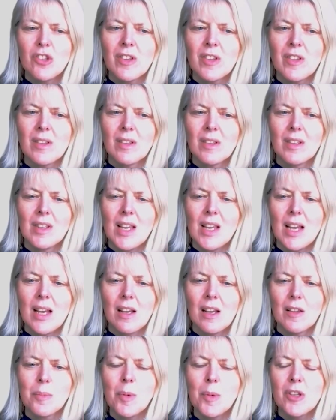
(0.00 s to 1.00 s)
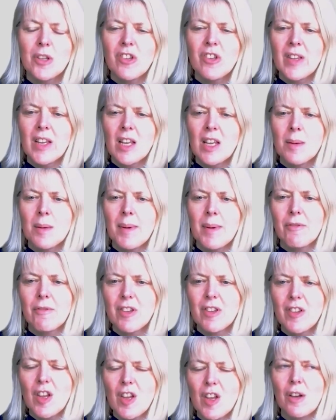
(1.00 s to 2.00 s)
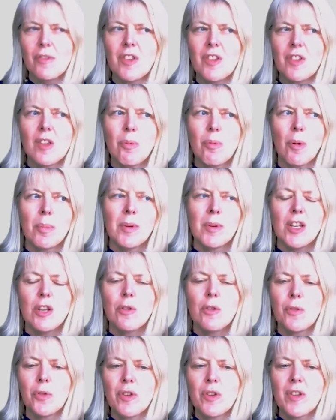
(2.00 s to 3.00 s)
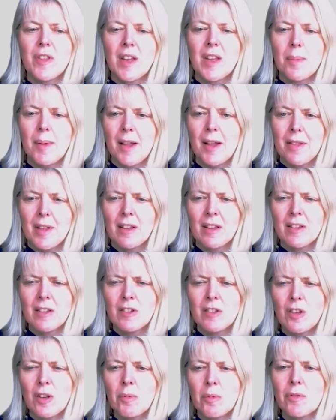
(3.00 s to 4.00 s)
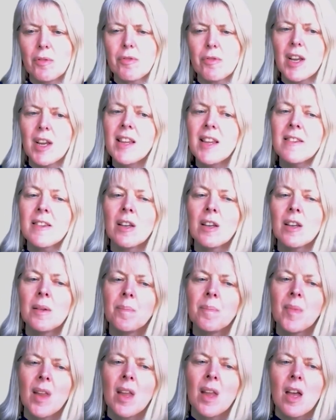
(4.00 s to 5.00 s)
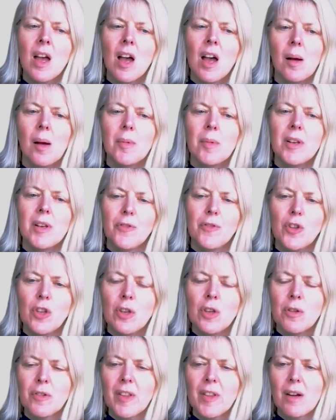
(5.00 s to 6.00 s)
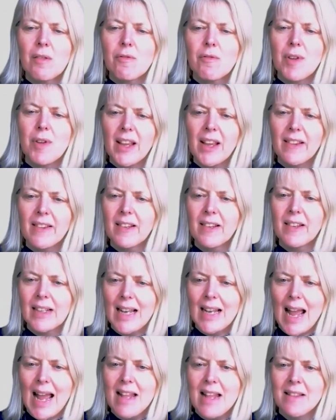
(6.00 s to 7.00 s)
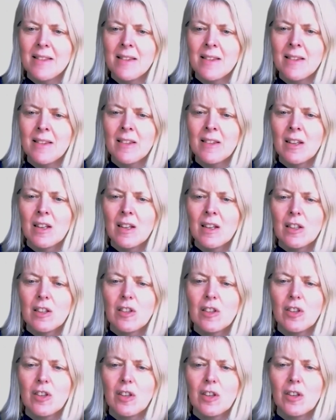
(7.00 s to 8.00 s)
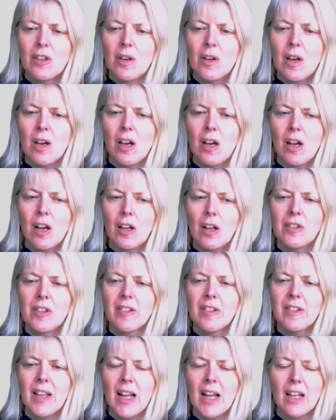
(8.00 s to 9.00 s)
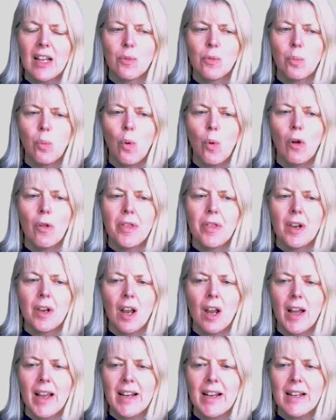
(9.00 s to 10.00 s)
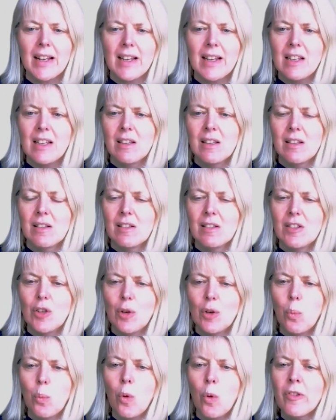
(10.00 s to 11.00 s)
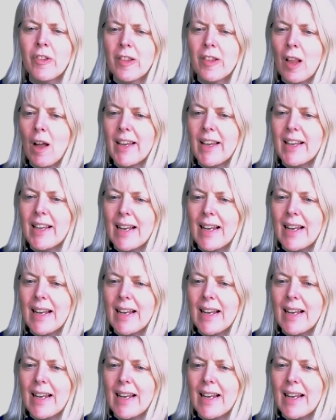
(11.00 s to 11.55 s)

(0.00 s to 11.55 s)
Yeah, as much as thinking about reserves, it's probably useful to think about things in terms of risk. And if you use that risk lens to understand what the likely, what's likely